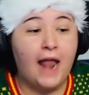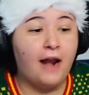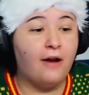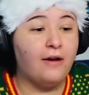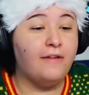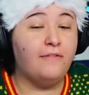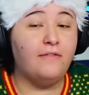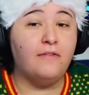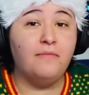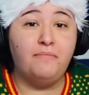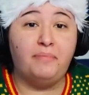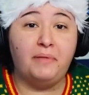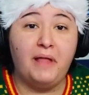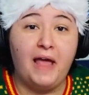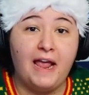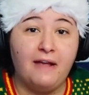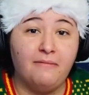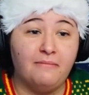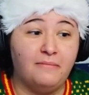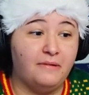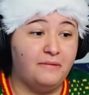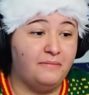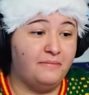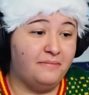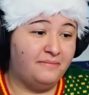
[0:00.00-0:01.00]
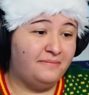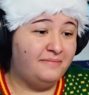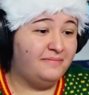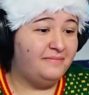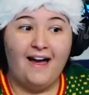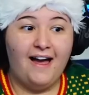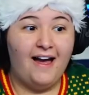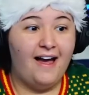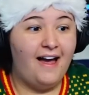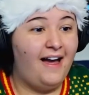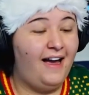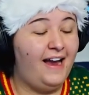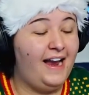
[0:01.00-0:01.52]
don't even blame him.
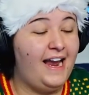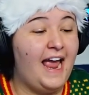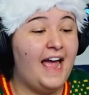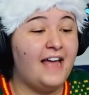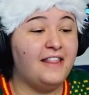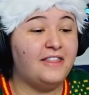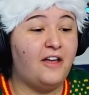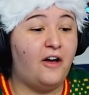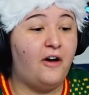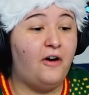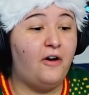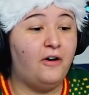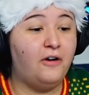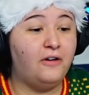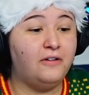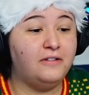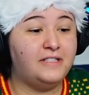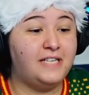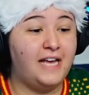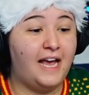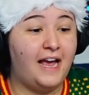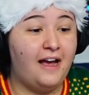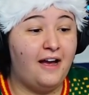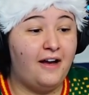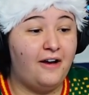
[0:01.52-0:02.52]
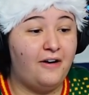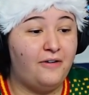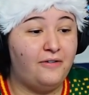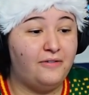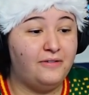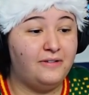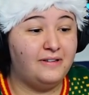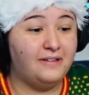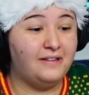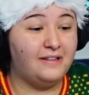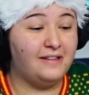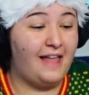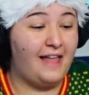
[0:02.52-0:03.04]
He had the whole town